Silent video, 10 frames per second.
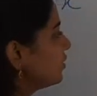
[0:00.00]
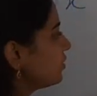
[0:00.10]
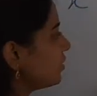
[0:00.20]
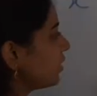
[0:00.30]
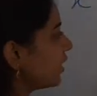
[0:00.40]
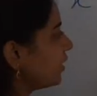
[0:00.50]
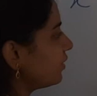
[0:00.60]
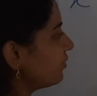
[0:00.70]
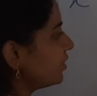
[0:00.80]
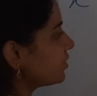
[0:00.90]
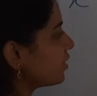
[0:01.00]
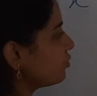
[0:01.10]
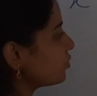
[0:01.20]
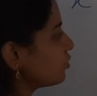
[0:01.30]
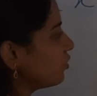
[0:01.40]
So that with
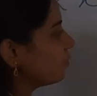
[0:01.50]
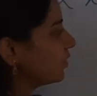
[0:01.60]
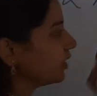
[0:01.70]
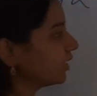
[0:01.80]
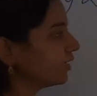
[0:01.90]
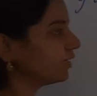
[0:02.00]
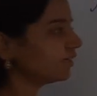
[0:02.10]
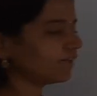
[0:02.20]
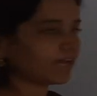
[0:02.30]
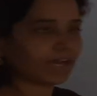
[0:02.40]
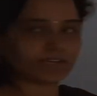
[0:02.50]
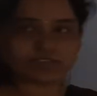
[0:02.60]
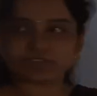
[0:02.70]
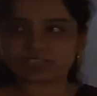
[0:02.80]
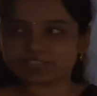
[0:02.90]
some slope you will get
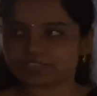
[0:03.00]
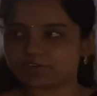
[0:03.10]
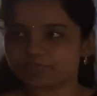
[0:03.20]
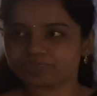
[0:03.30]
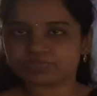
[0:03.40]
angle theta.